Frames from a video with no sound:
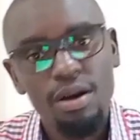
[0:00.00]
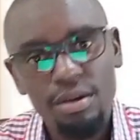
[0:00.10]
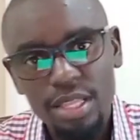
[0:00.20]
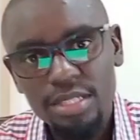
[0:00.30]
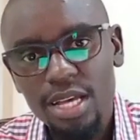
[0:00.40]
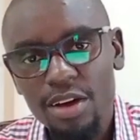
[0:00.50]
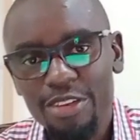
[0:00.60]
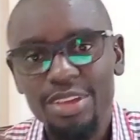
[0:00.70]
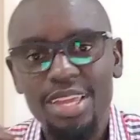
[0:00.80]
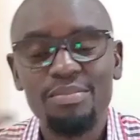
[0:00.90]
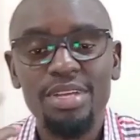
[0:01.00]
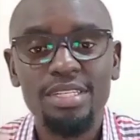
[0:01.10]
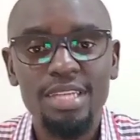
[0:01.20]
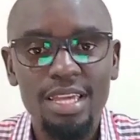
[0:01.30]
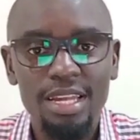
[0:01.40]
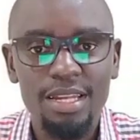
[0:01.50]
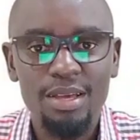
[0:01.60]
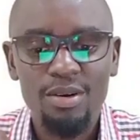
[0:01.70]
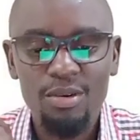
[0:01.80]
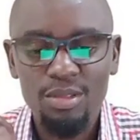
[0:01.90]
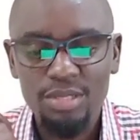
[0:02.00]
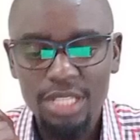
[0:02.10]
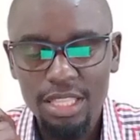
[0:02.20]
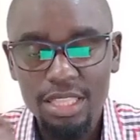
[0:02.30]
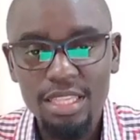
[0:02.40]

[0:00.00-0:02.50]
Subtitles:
or that's how you can maintain, or those are the